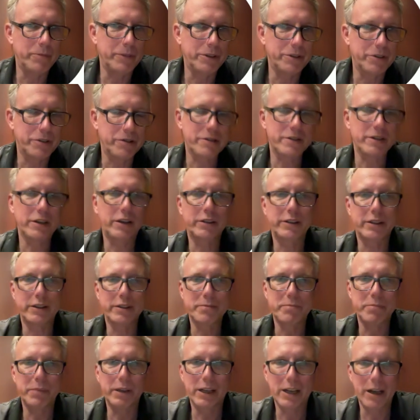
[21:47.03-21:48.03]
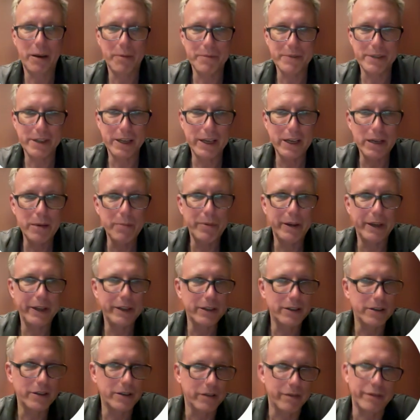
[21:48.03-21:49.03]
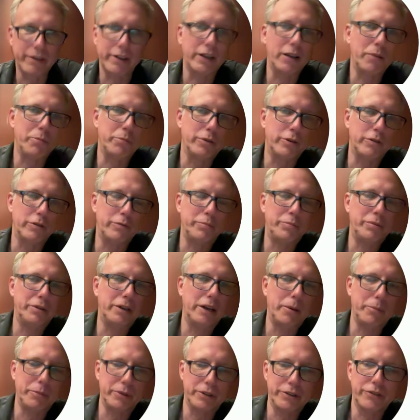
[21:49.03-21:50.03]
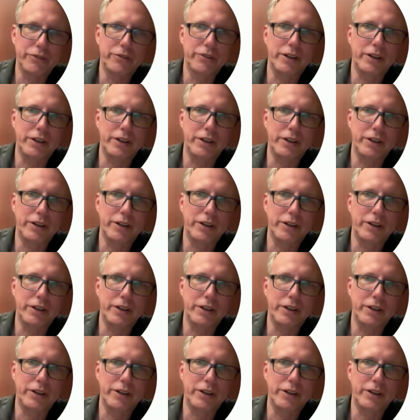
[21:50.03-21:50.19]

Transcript: it turns out it becomes independent of the number of parameters.